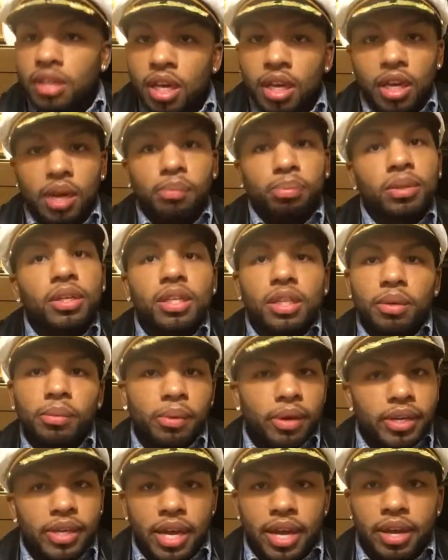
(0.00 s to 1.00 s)
completely
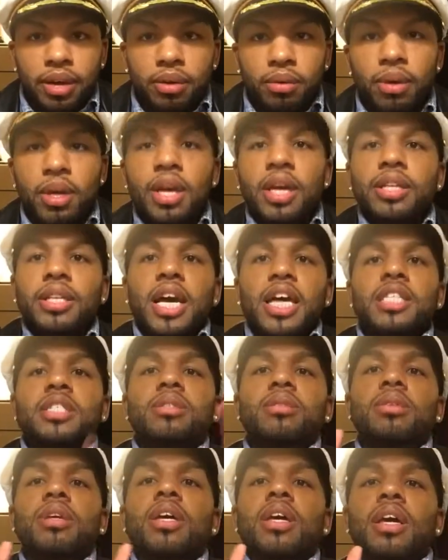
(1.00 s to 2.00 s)
went down. That's
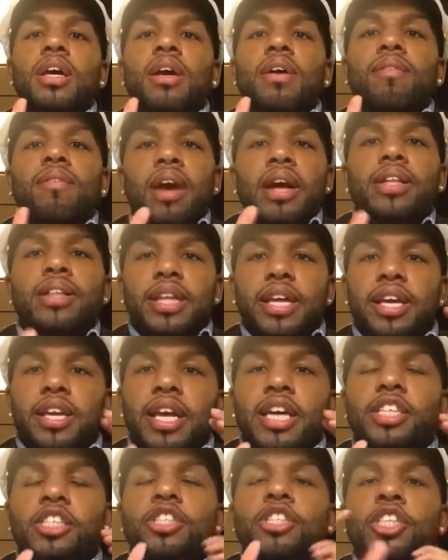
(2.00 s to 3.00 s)
right
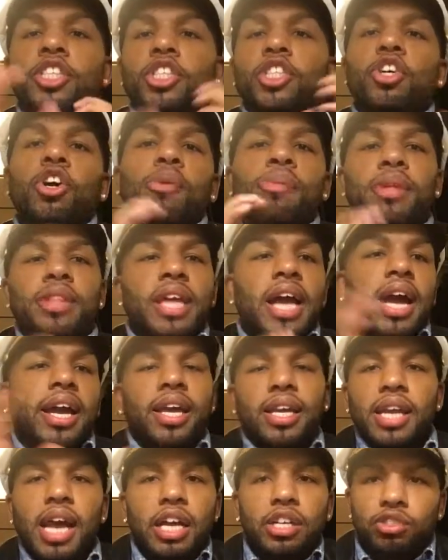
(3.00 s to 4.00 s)
there. You're showing me that I
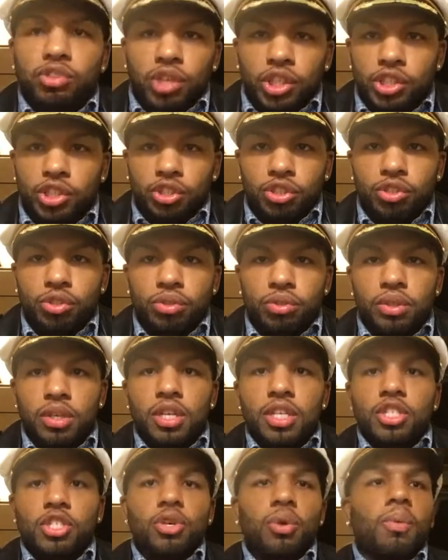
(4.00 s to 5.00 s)
cannot trust you.
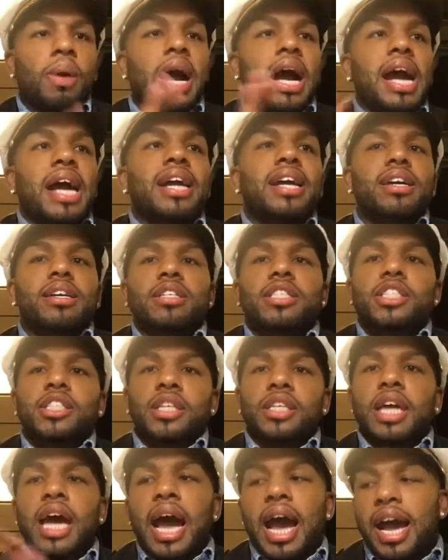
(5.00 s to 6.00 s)
So why
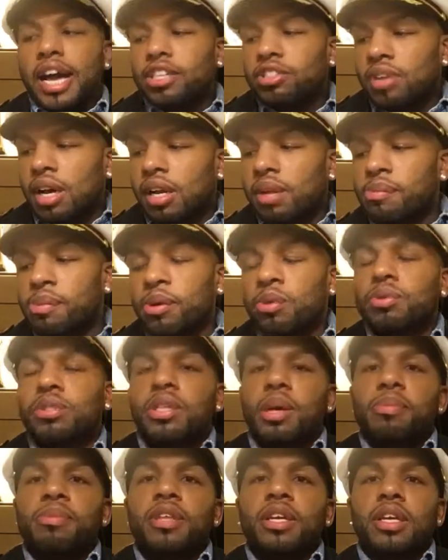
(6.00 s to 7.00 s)
should I try to build
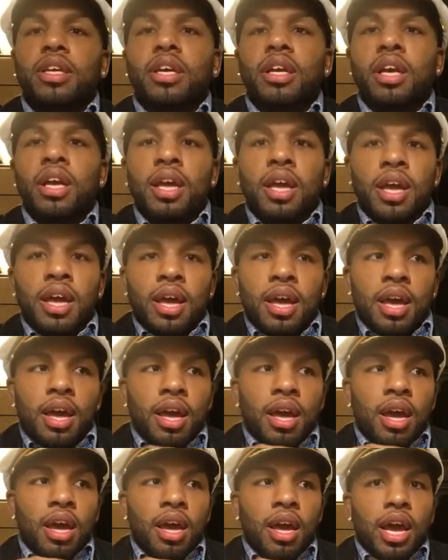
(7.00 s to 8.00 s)
something
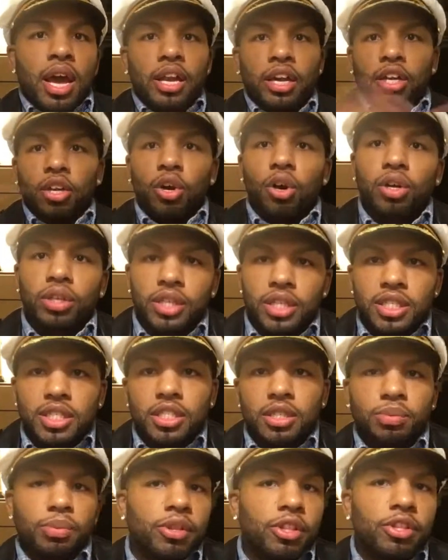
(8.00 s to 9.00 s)
in a long
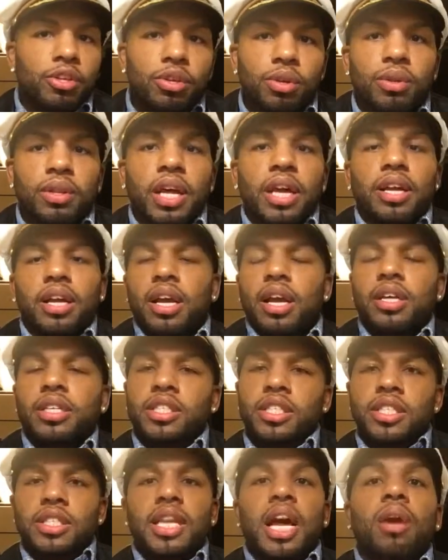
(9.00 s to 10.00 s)
distance with you? Like, it's
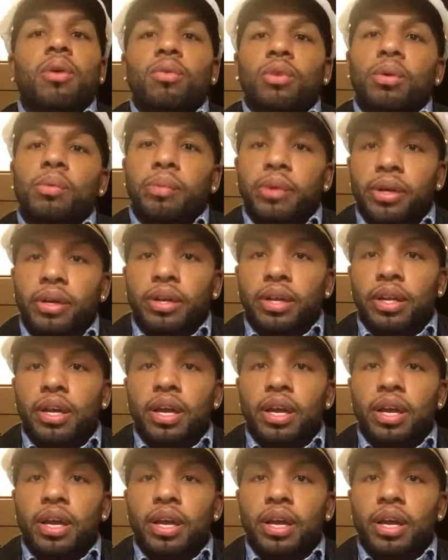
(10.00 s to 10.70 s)
just not going to work.